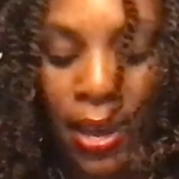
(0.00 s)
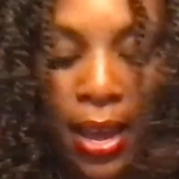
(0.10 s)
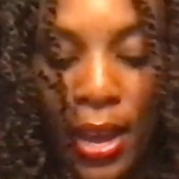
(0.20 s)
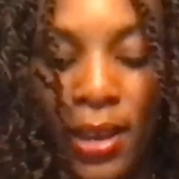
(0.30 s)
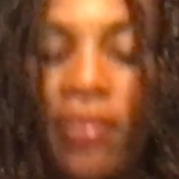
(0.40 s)

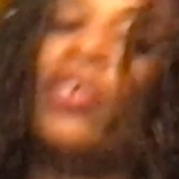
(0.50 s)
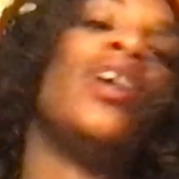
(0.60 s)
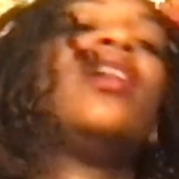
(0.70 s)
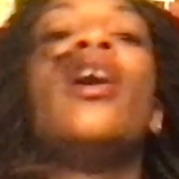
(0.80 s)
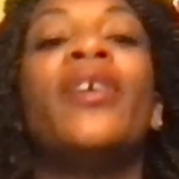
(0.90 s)
And if you didn't
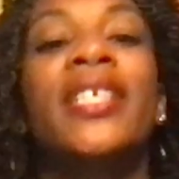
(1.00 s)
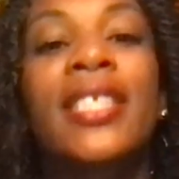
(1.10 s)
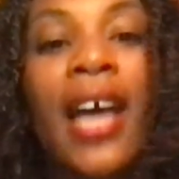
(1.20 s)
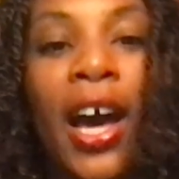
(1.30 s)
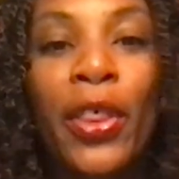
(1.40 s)
notice, the
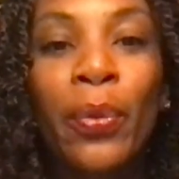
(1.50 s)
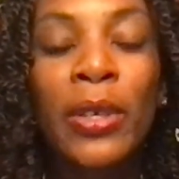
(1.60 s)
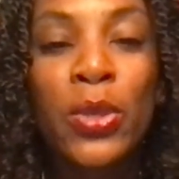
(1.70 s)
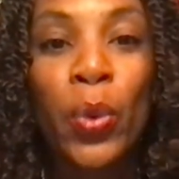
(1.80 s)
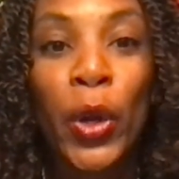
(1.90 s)
other ones
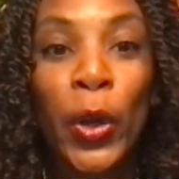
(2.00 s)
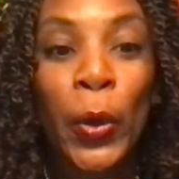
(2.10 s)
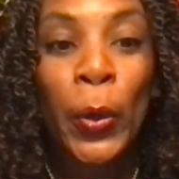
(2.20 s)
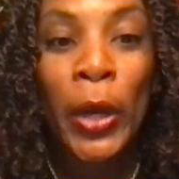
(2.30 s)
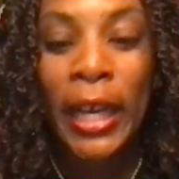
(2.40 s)
were
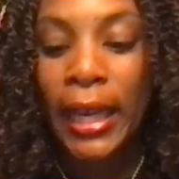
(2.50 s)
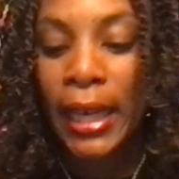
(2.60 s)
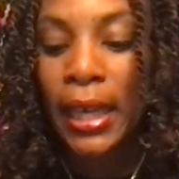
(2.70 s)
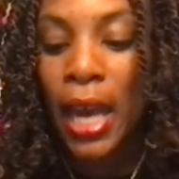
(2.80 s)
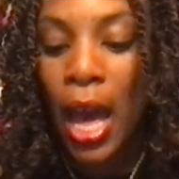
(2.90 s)
green.